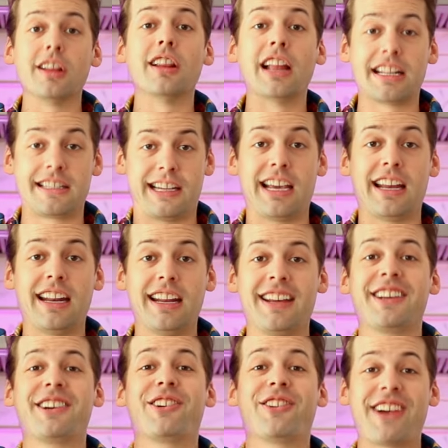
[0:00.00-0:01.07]
Let's get
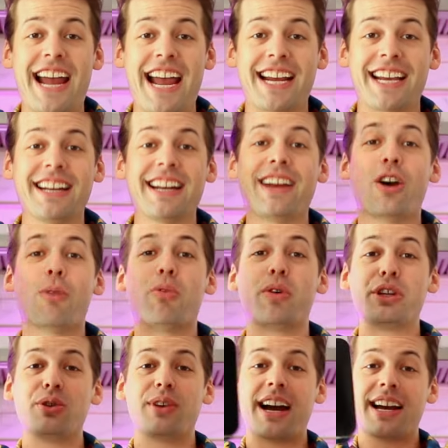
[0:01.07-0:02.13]
it cracking. I hope
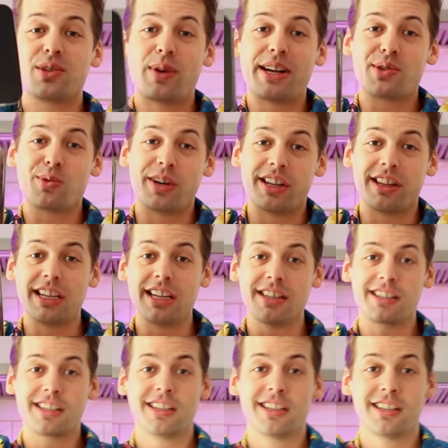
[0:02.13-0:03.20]
one of you guys wins one of
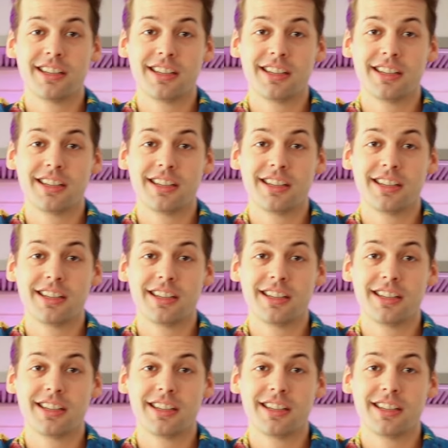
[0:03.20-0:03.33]
these.